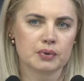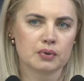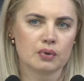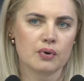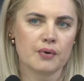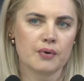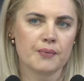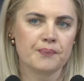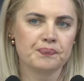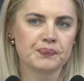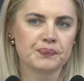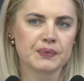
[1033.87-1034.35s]

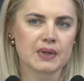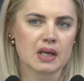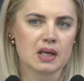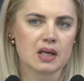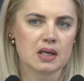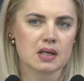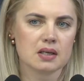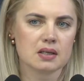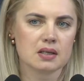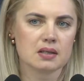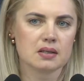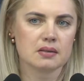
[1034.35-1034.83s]
some
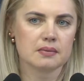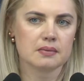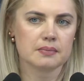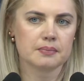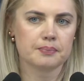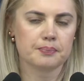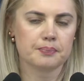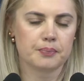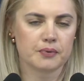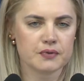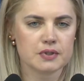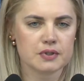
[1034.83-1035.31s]

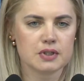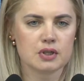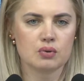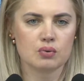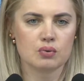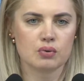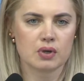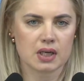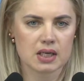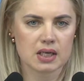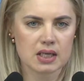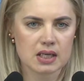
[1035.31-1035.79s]
institutions
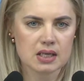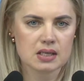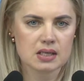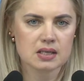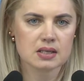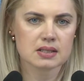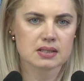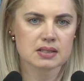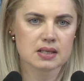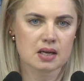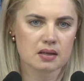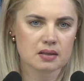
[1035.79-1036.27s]
that are
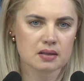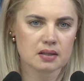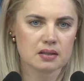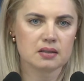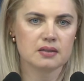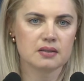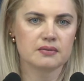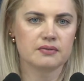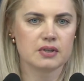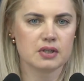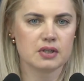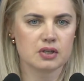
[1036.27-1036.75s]
involved in
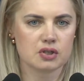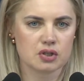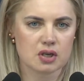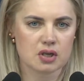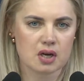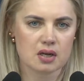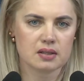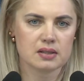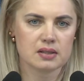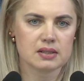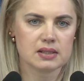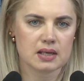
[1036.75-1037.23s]

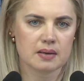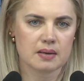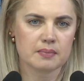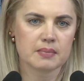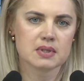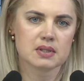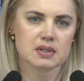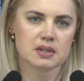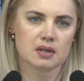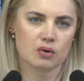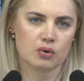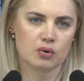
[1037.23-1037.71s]
such
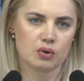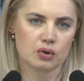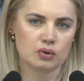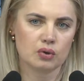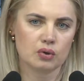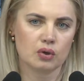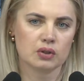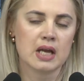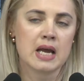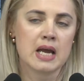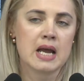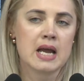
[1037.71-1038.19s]
care
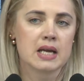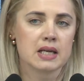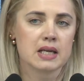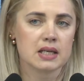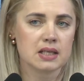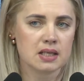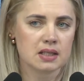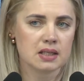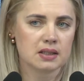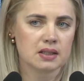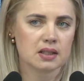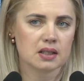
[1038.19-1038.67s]
were
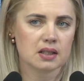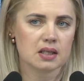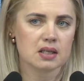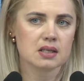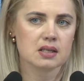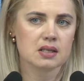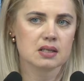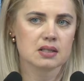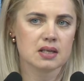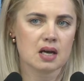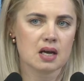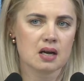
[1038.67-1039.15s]

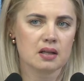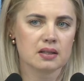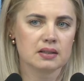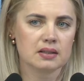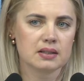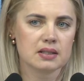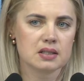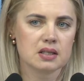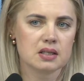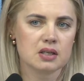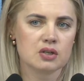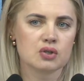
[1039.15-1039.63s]
evacuated
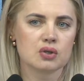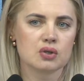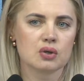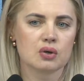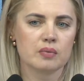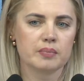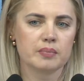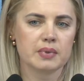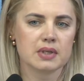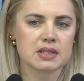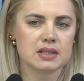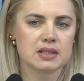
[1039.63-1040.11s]

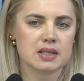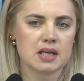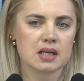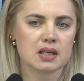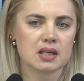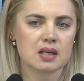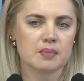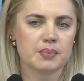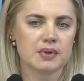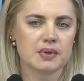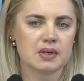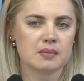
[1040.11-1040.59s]
abroad.
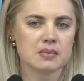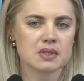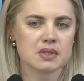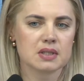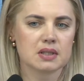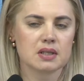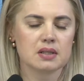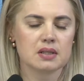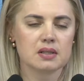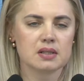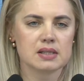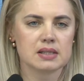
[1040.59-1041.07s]
And
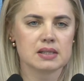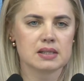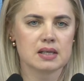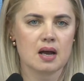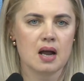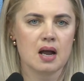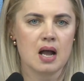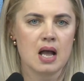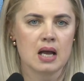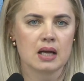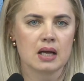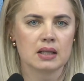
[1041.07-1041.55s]
we have
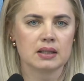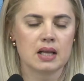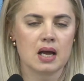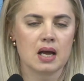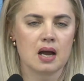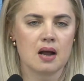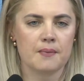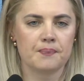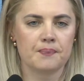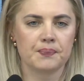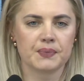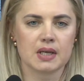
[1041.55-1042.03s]
such
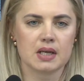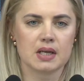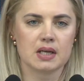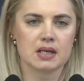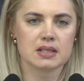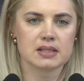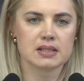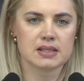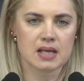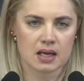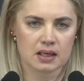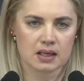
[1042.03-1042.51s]

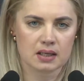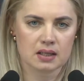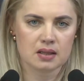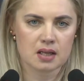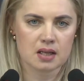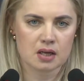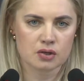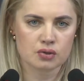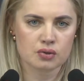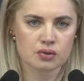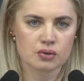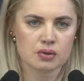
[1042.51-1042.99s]
institutions
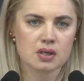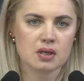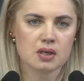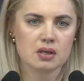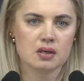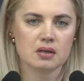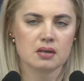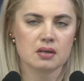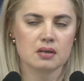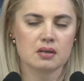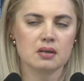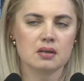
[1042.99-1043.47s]
from other
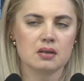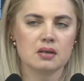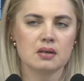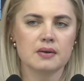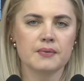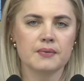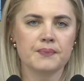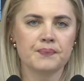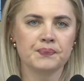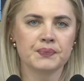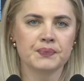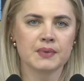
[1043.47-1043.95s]
regions
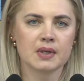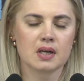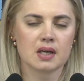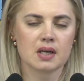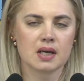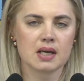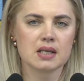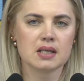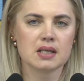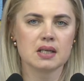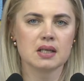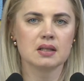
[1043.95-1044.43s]
that
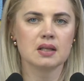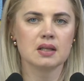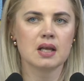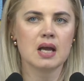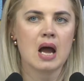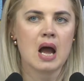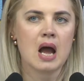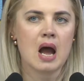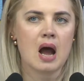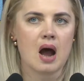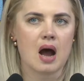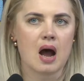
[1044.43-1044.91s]
have
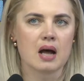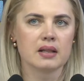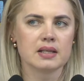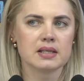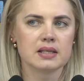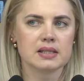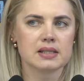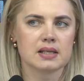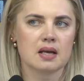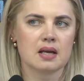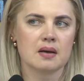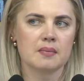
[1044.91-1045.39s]
moved to
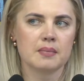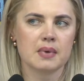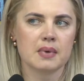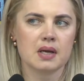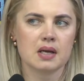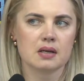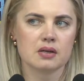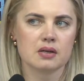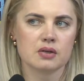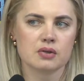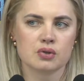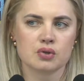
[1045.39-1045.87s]
the
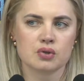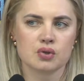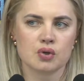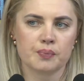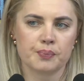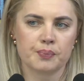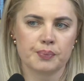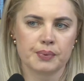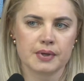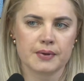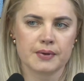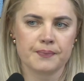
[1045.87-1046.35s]

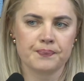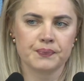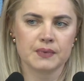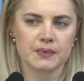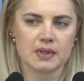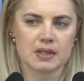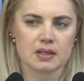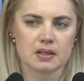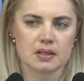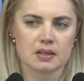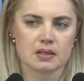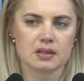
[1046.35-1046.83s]
western part
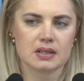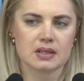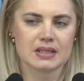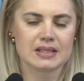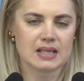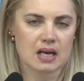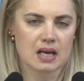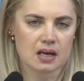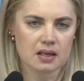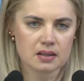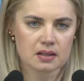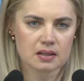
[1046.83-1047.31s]
of
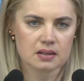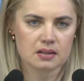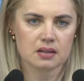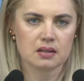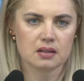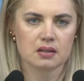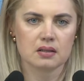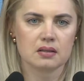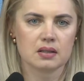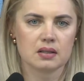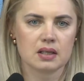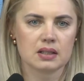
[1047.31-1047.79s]
our
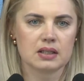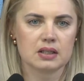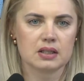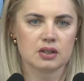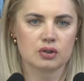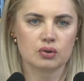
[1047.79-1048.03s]
country.